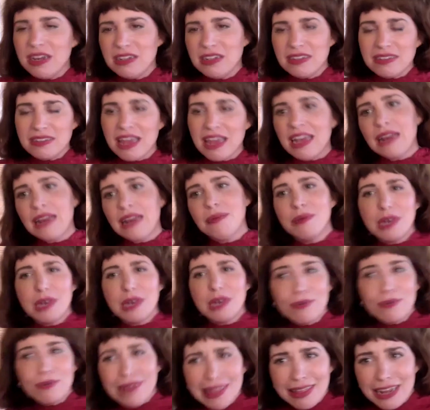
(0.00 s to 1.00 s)
does anybody
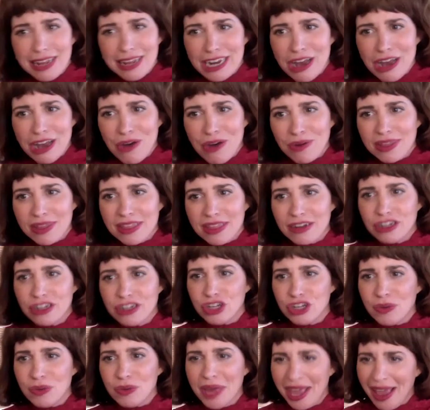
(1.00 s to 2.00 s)
really know what they're
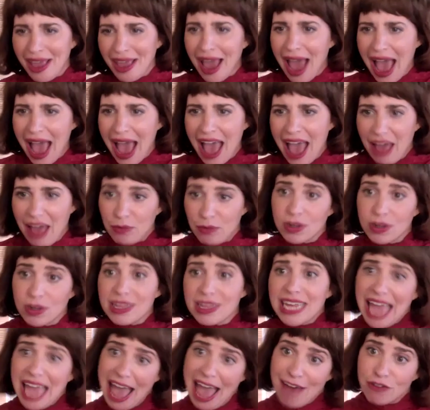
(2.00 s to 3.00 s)
doing? Really
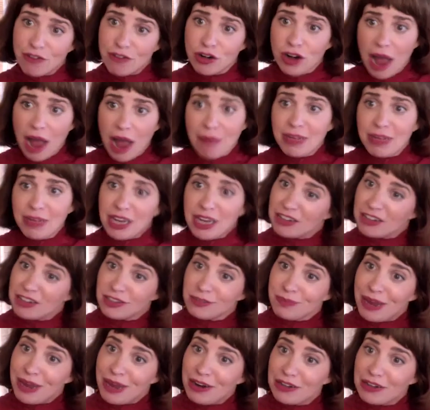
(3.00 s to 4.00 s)
ever? I mean, not just
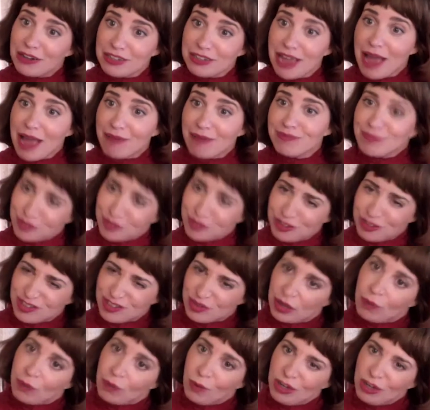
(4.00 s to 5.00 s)
parenting. I'm just
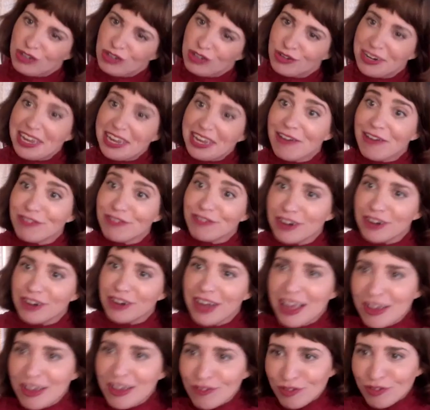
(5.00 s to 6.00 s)
like wondering ever
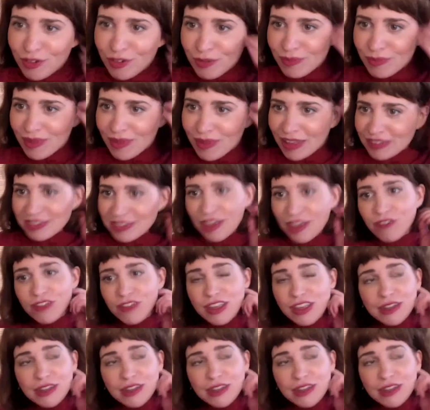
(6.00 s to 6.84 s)
for myself.